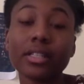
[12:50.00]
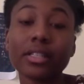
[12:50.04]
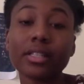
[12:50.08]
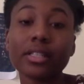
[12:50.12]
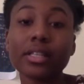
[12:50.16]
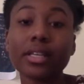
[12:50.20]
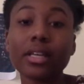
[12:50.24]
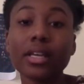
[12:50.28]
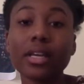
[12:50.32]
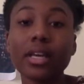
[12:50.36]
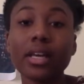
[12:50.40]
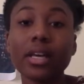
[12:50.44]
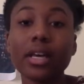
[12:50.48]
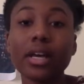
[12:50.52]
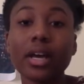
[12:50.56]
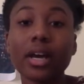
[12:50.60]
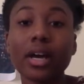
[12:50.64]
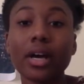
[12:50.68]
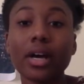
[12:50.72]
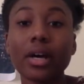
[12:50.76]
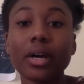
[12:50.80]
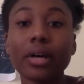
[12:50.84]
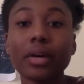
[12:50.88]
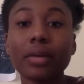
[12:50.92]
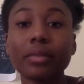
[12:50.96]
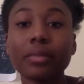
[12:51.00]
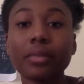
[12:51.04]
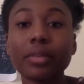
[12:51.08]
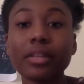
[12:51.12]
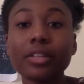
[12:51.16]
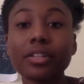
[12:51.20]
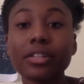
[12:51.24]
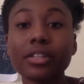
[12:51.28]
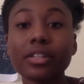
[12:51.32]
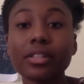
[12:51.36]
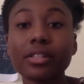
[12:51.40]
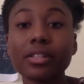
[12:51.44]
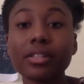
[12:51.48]
Los
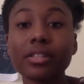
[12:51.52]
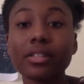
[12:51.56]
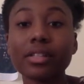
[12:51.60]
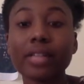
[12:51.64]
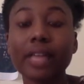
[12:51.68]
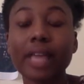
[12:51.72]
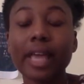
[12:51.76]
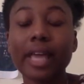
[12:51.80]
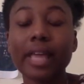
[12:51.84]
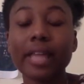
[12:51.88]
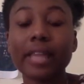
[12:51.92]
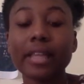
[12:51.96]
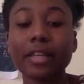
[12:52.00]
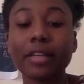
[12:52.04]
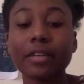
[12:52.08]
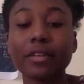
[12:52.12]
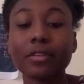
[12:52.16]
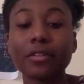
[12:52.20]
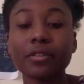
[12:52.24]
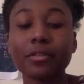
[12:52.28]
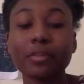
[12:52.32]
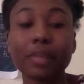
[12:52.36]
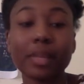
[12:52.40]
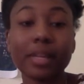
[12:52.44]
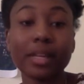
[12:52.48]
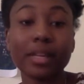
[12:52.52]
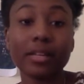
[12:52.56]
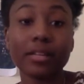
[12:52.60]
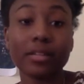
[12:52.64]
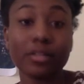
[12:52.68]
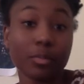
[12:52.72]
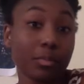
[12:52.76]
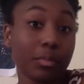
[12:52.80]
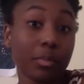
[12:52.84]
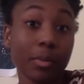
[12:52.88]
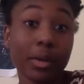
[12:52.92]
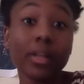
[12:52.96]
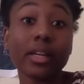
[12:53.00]
Angeles regions,
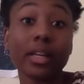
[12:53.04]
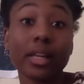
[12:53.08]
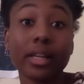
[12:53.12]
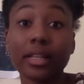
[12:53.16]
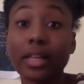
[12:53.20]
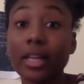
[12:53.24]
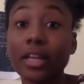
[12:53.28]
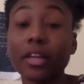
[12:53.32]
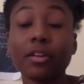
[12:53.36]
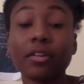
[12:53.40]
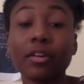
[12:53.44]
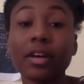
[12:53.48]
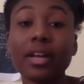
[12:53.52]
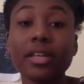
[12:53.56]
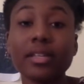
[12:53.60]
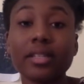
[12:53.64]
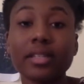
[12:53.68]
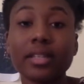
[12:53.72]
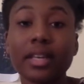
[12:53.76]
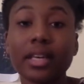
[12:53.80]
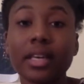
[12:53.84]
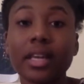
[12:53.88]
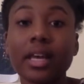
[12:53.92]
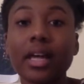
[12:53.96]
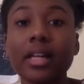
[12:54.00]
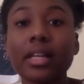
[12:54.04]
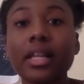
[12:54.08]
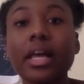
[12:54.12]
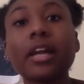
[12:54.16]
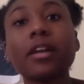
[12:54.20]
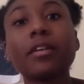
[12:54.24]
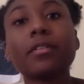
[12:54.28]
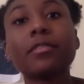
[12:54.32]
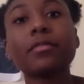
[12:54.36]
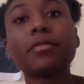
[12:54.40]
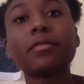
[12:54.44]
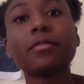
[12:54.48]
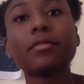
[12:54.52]
and they're spreading
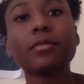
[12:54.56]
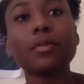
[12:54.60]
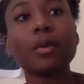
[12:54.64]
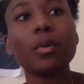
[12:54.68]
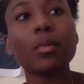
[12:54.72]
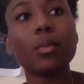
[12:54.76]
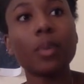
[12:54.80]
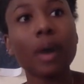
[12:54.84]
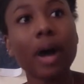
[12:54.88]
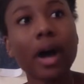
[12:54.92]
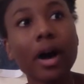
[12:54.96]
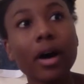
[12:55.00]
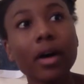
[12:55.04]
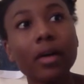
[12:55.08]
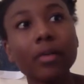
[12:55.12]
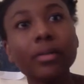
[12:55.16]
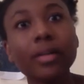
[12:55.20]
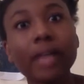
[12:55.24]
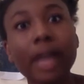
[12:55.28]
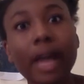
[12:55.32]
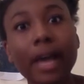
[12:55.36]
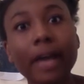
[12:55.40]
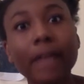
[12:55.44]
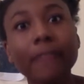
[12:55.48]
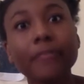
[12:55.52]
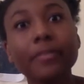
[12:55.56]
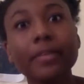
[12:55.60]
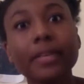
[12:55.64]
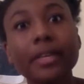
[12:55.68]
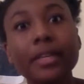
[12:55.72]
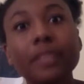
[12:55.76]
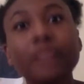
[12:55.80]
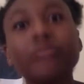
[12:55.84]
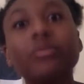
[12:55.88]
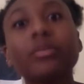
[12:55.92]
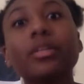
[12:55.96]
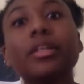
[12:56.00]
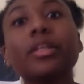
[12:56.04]
like crazy. A lot of
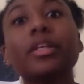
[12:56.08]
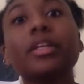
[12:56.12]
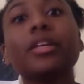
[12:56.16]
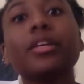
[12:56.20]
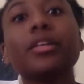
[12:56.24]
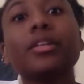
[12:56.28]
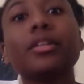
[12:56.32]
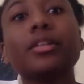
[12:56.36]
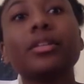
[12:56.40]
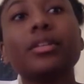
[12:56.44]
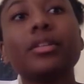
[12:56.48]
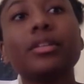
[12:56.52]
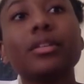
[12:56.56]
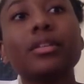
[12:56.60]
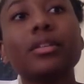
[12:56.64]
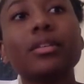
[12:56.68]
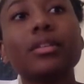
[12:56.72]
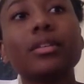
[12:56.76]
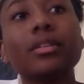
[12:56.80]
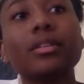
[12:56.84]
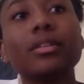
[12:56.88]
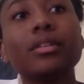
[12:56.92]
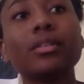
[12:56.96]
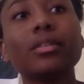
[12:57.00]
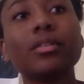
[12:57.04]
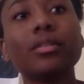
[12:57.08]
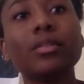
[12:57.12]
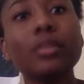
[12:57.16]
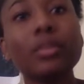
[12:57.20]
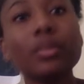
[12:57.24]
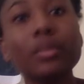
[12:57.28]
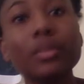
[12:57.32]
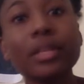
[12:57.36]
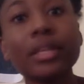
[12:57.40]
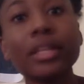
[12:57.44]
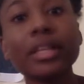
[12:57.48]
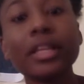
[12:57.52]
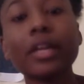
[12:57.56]
wildlife is
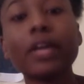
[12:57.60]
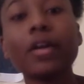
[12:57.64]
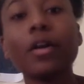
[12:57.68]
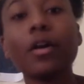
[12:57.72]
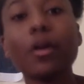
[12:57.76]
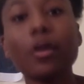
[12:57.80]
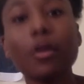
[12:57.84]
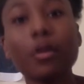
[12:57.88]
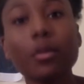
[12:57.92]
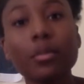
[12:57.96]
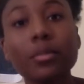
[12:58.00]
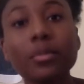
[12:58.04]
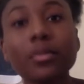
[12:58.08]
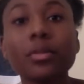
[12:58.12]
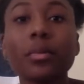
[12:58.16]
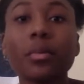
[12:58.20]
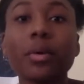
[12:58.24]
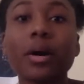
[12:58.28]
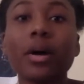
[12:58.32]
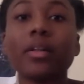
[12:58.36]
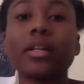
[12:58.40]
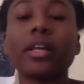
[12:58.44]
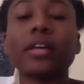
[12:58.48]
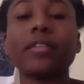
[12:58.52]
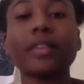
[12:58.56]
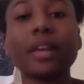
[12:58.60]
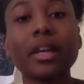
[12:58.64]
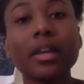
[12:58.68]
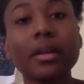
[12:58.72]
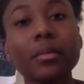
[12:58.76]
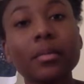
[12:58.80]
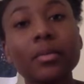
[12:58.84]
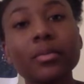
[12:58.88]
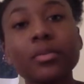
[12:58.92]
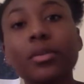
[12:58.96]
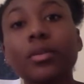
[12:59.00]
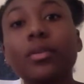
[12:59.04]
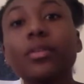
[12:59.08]
really losing their
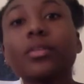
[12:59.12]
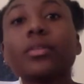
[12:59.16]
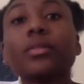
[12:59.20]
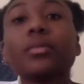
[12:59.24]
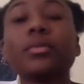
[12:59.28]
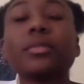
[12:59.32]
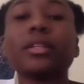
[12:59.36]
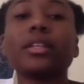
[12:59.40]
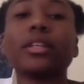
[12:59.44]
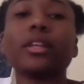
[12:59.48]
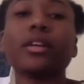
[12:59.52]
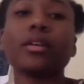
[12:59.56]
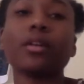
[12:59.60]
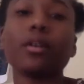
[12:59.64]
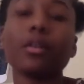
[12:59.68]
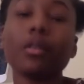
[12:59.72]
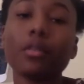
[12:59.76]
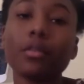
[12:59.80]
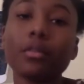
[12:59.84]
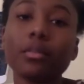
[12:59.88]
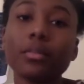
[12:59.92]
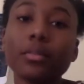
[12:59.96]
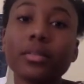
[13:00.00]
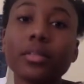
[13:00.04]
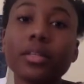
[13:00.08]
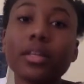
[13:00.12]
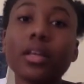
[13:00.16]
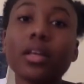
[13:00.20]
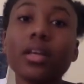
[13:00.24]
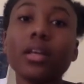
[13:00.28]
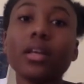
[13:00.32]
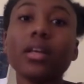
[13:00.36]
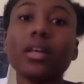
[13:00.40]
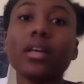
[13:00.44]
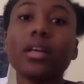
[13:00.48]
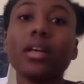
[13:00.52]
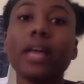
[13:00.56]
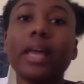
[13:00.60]
homes. The wildlife animals are
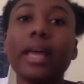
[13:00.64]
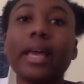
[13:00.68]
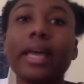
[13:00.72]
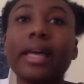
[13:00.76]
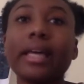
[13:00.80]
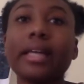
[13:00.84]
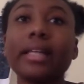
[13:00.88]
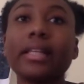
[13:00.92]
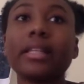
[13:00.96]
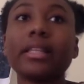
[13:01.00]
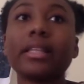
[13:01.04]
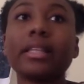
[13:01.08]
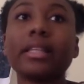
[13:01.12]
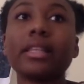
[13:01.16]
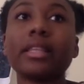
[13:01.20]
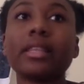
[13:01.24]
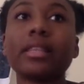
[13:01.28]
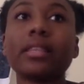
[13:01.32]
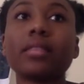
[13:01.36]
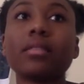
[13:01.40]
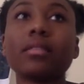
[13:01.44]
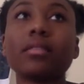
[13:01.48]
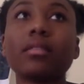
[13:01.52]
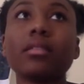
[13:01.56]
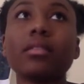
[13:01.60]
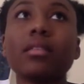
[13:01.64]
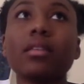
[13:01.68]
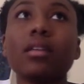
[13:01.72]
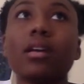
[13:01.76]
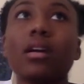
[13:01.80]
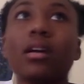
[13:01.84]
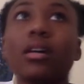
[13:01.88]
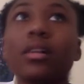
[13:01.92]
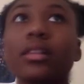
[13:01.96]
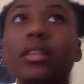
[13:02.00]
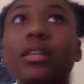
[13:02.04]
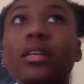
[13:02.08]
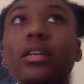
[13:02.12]
losing their homes,
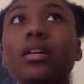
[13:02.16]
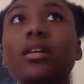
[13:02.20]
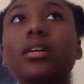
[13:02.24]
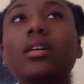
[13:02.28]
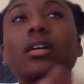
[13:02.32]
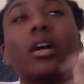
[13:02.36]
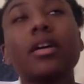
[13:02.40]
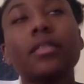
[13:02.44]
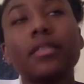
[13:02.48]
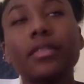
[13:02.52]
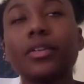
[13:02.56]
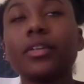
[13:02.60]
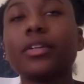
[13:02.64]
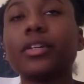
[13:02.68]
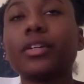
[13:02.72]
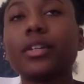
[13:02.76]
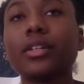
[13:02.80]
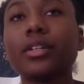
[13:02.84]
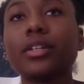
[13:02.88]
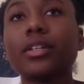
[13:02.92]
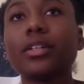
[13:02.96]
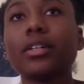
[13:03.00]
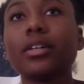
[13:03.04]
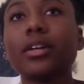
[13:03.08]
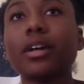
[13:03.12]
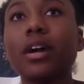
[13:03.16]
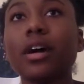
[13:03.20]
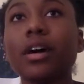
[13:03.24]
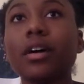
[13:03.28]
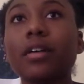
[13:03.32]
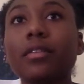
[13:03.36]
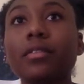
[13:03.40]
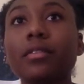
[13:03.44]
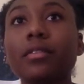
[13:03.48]
and the